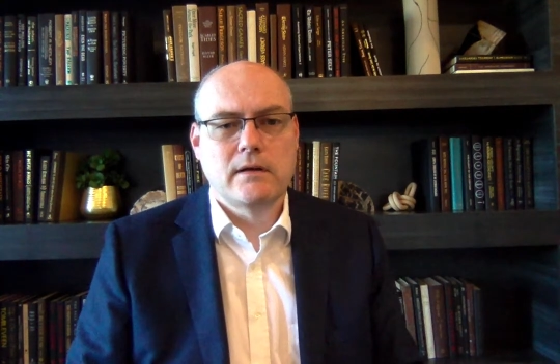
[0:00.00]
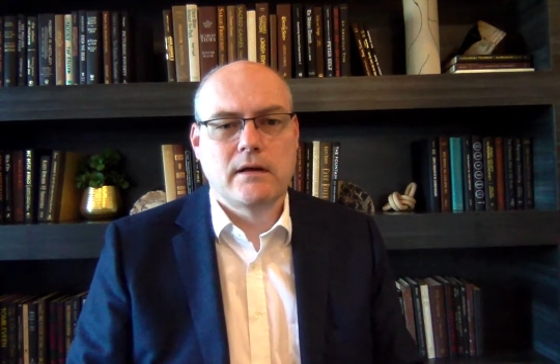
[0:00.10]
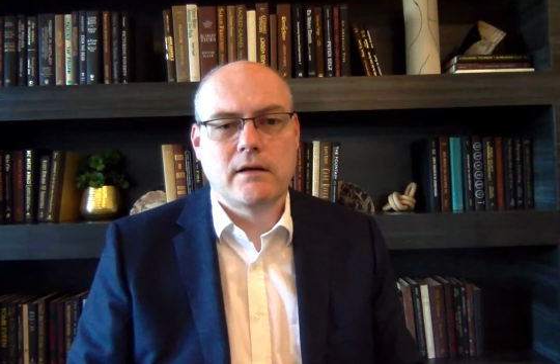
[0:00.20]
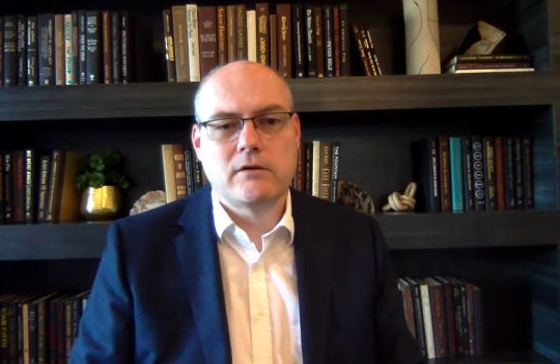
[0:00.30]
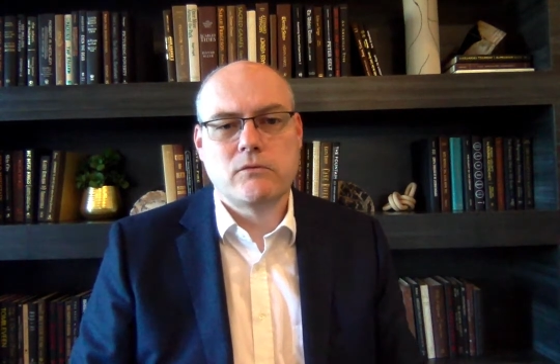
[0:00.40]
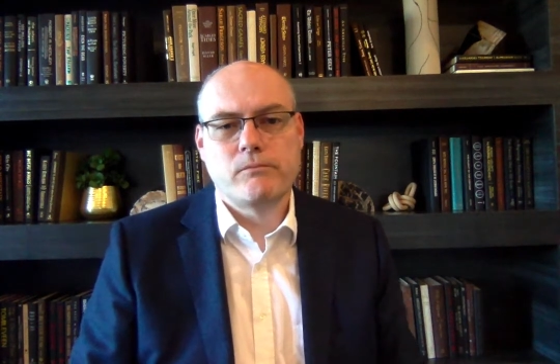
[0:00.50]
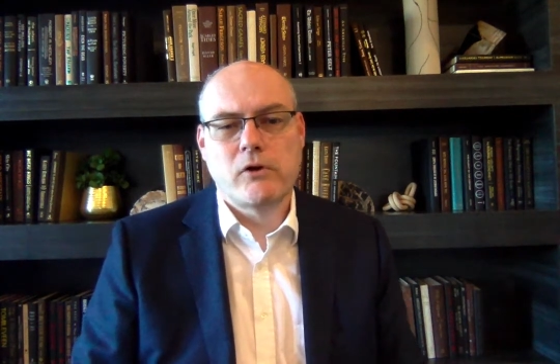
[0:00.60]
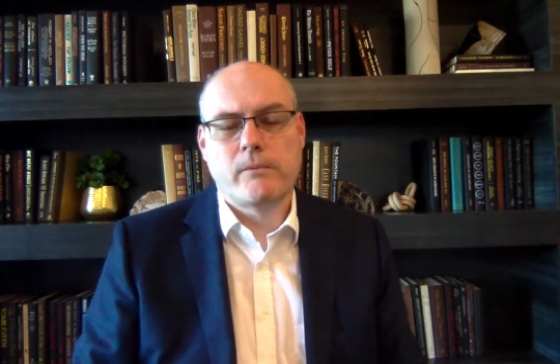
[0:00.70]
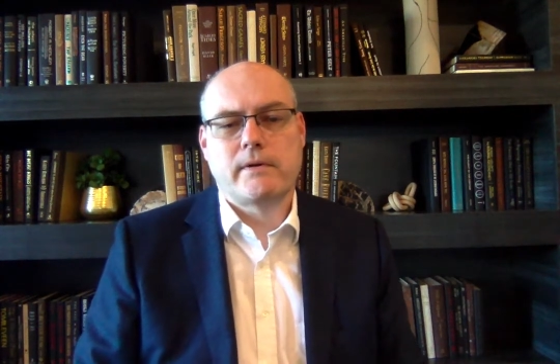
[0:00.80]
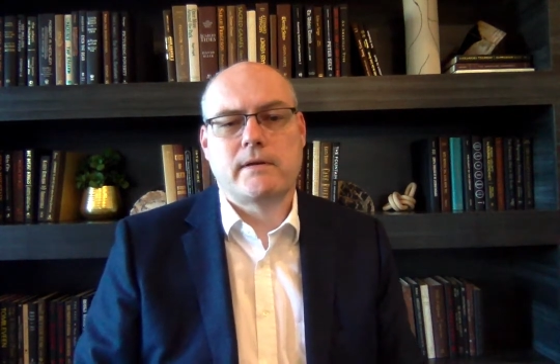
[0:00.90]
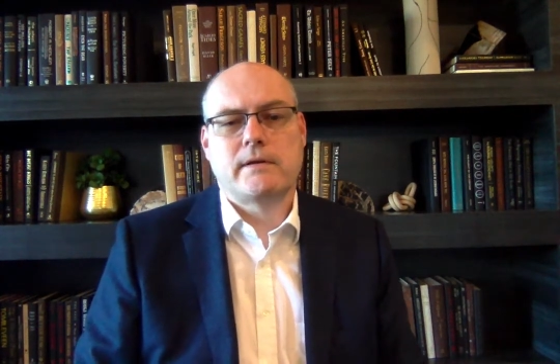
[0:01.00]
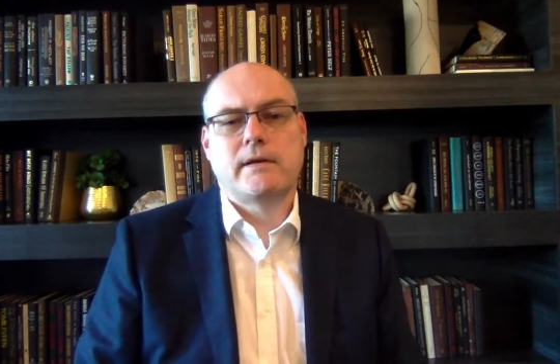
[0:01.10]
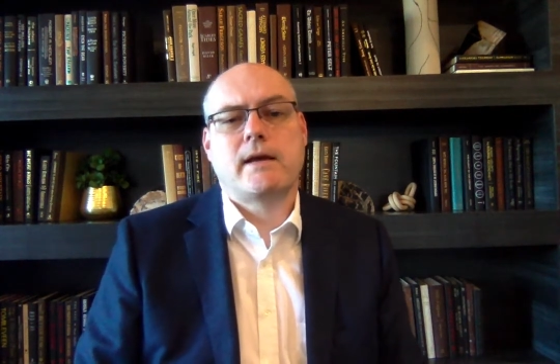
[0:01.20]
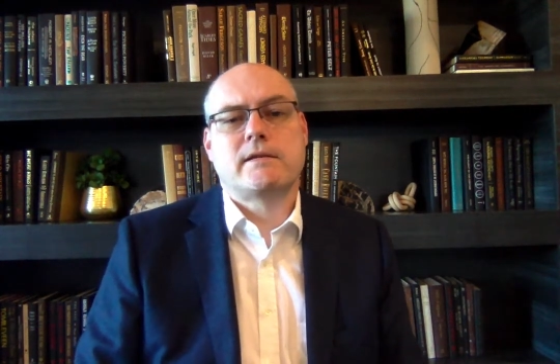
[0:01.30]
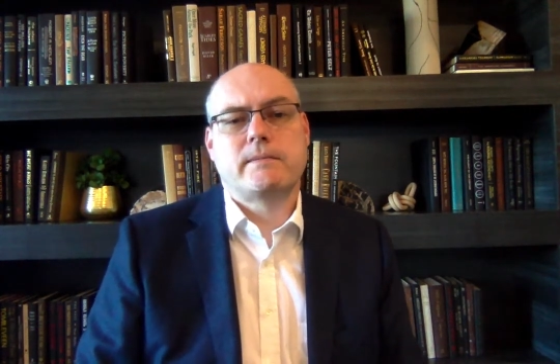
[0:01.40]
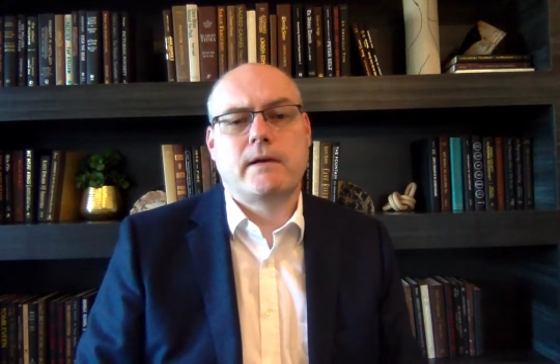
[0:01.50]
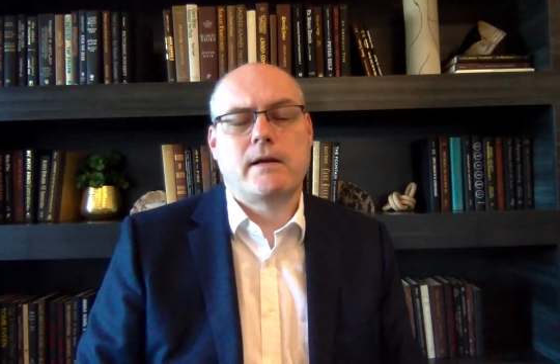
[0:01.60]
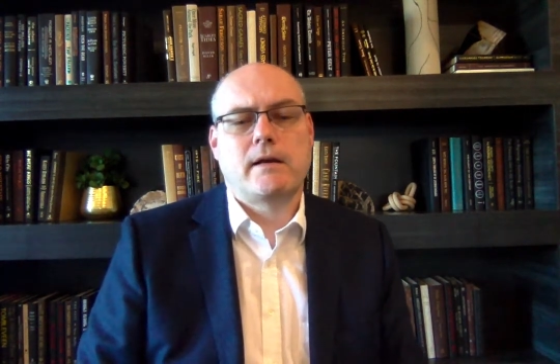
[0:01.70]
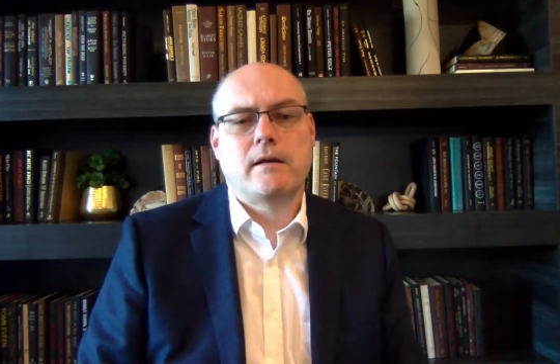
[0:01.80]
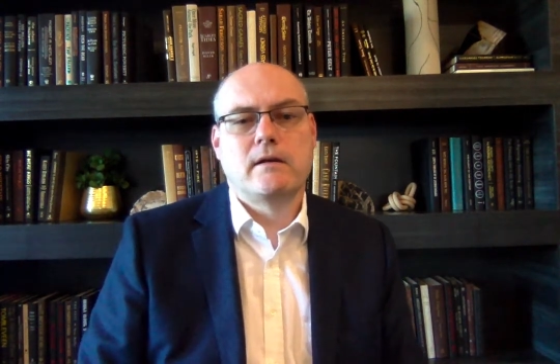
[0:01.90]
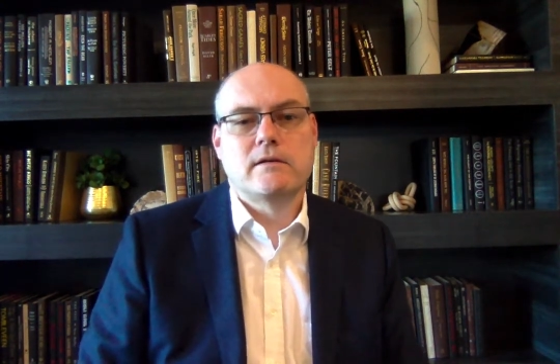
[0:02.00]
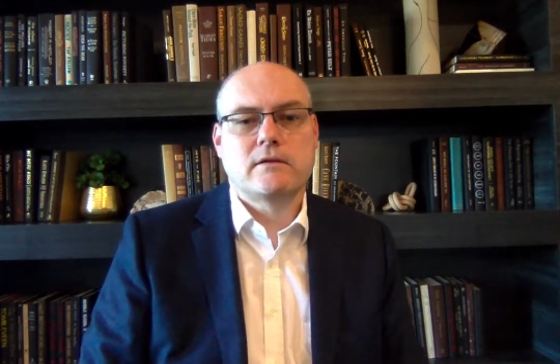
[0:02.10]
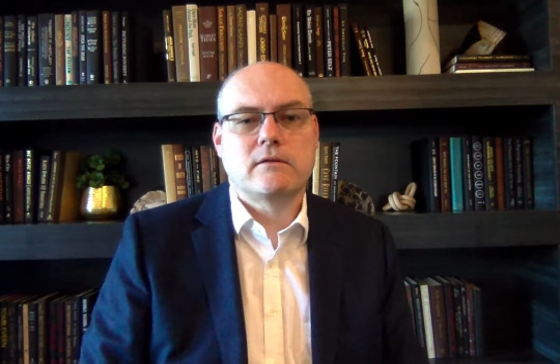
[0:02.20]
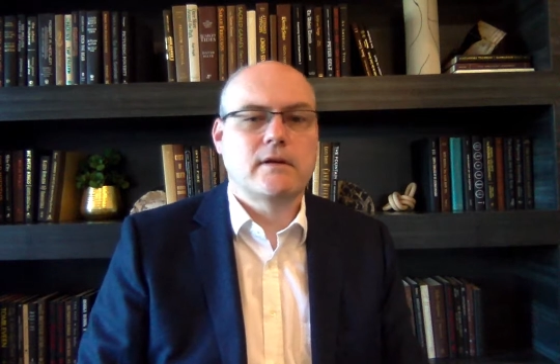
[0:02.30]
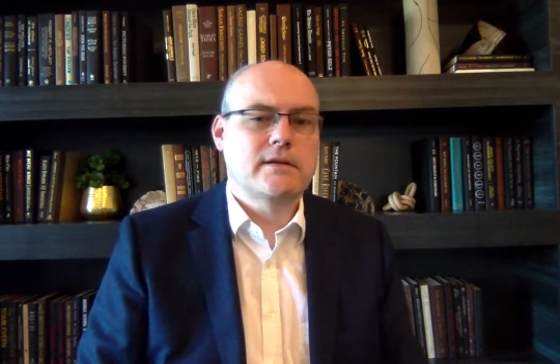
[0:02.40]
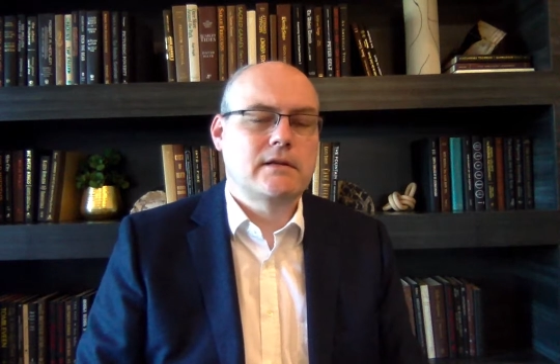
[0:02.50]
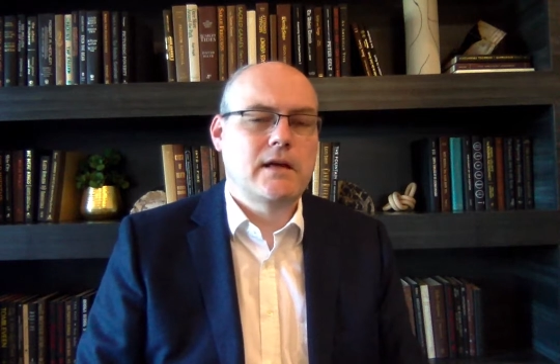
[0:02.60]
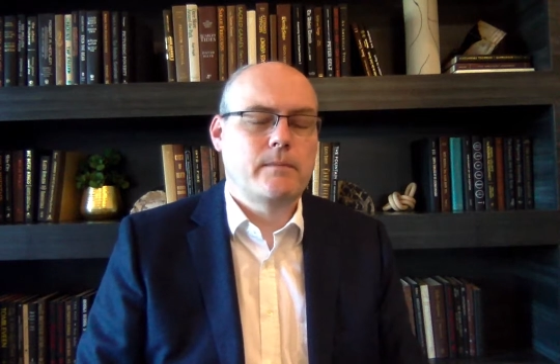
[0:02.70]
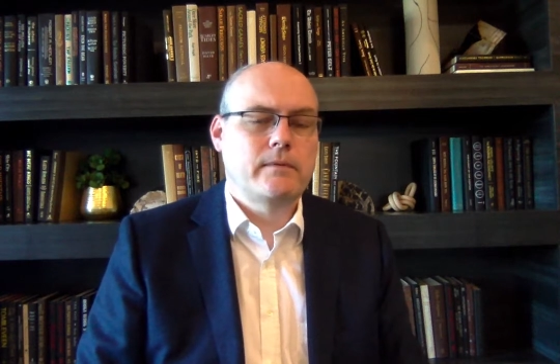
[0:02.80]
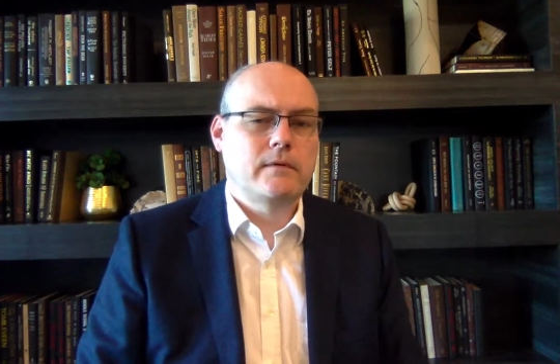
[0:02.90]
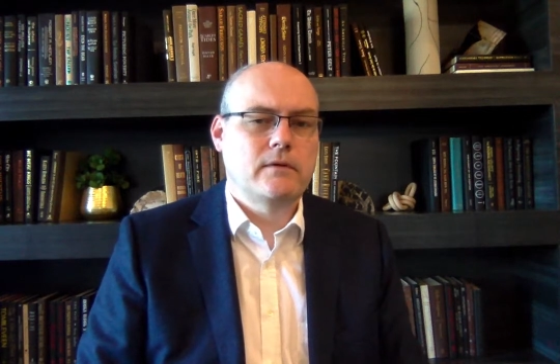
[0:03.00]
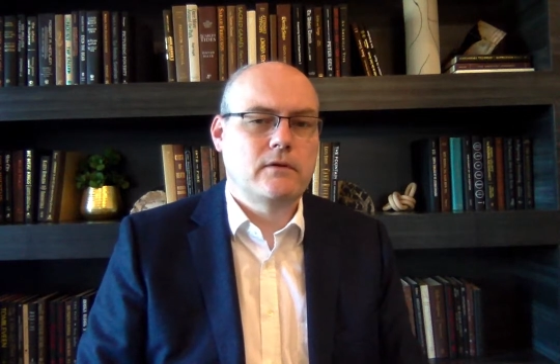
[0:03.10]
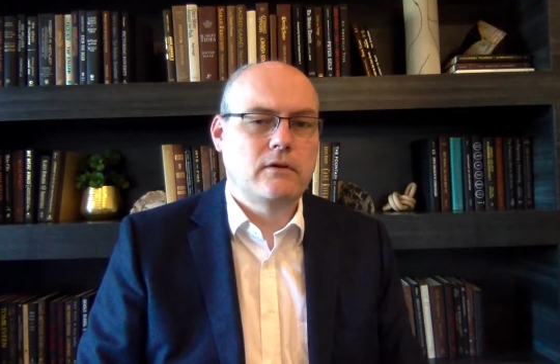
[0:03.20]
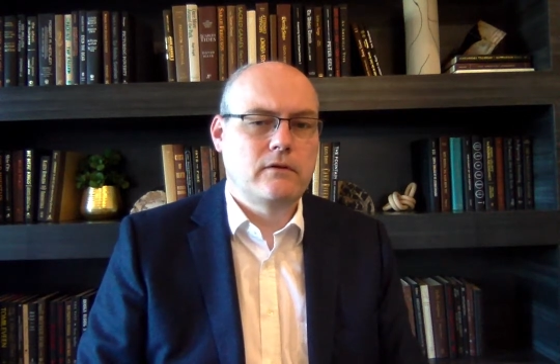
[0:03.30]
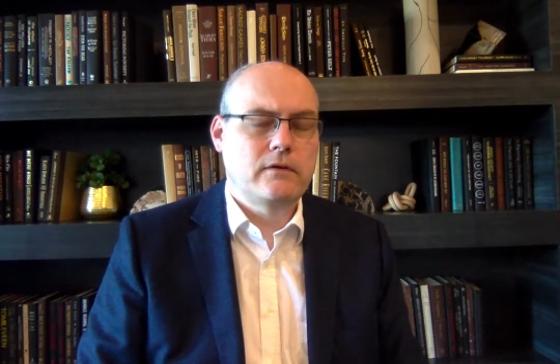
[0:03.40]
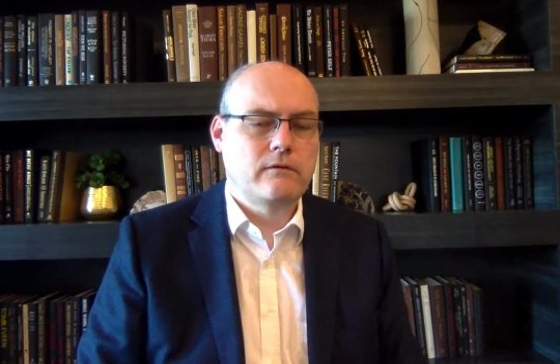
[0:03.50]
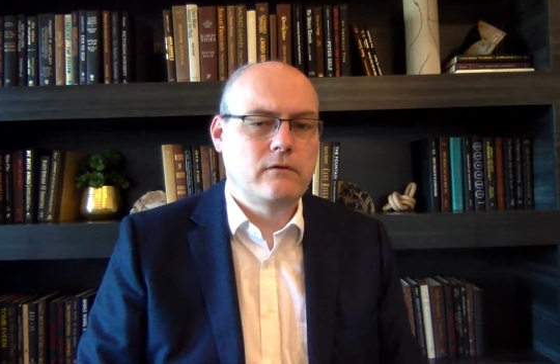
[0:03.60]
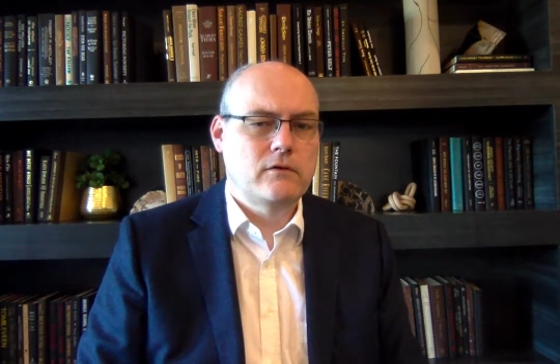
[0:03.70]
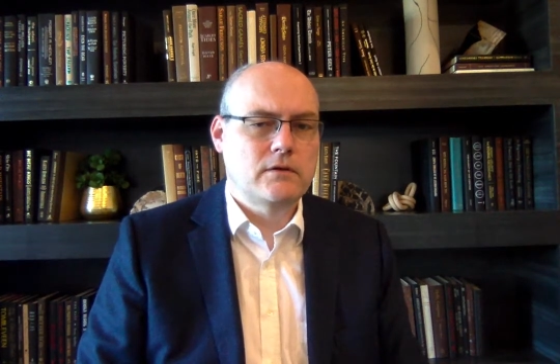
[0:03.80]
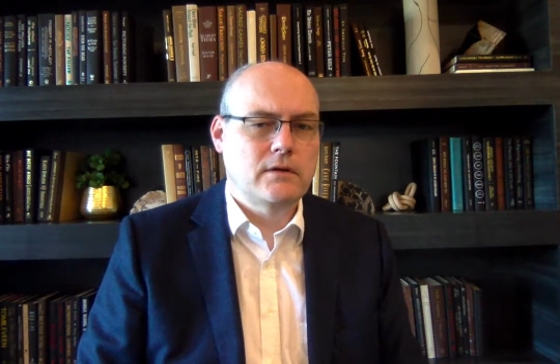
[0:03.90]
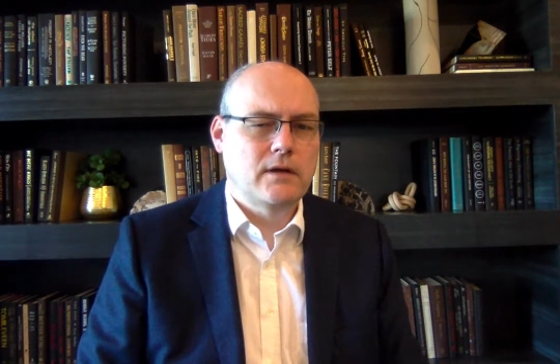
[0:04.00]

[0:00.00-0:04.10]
and do proper tax planning so it doesn't happen to you in the future.